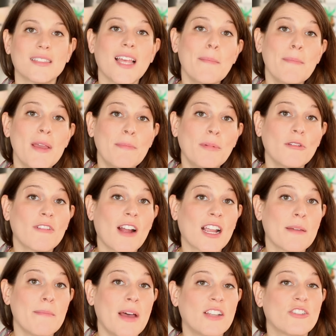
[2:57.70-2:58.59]
Some people
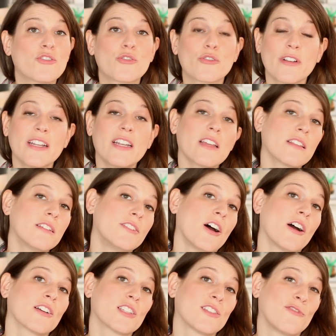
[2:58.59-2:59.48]
recommend treating the
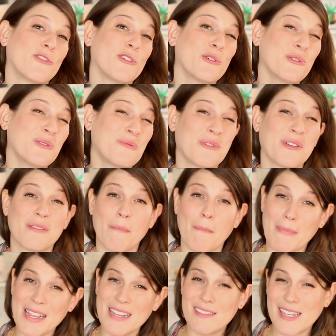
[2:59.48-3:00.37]
dog's food with
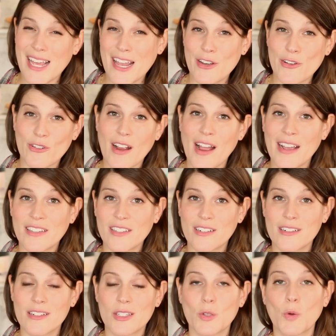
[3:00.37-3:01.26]
meat
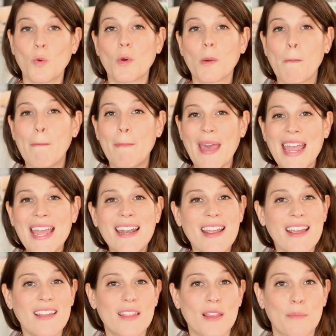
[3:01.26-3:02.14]
tenderizers or
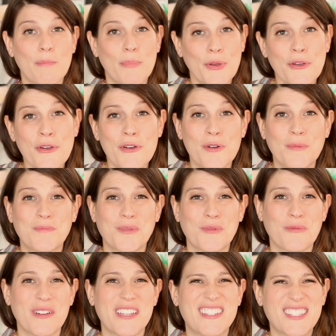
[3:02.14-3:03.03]
baiting the poop
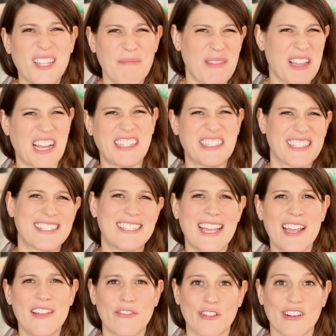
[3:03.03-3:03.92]
with something
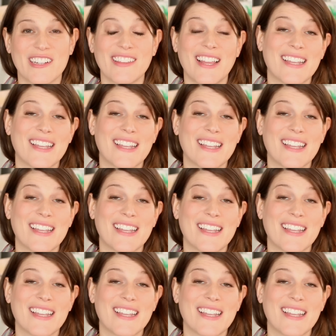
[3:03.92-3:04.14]
unsavory